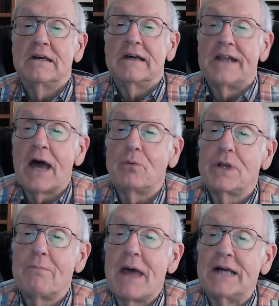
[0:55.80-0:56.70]
and I
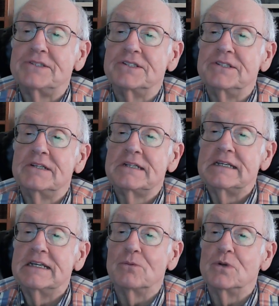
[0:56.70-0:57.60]
would imagine
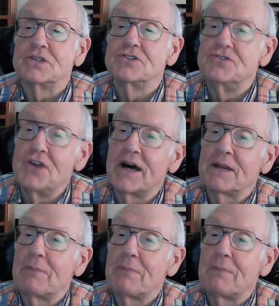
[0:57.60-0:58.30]
it was not